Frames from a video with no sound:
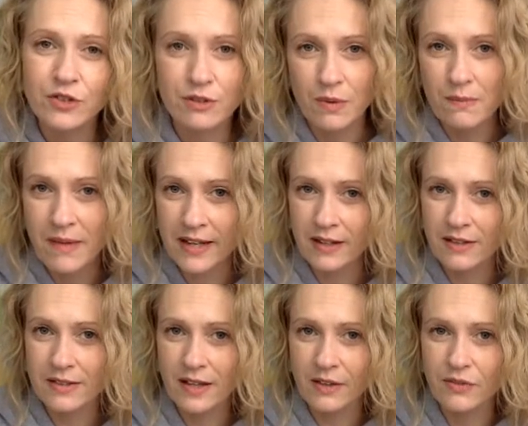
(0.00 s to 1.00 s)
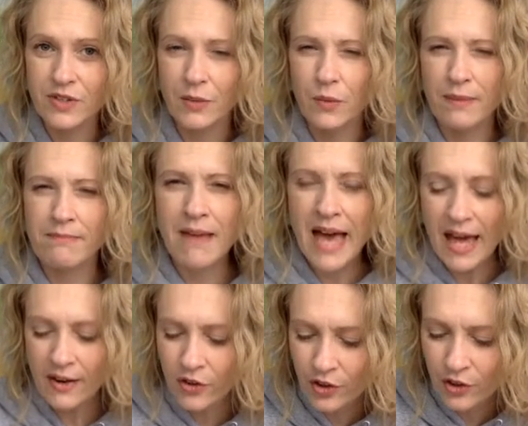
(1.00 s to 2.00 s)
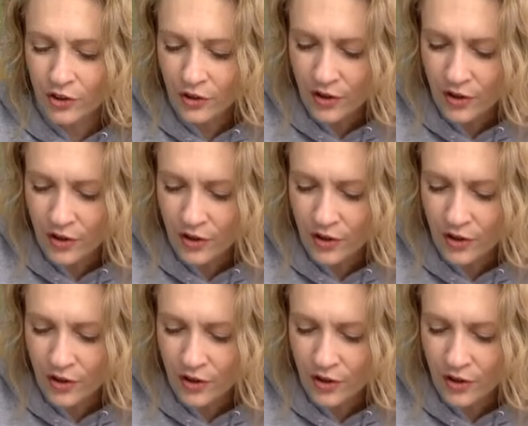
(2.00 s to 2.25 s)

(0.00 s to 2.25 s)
to remind ourselves that we matter.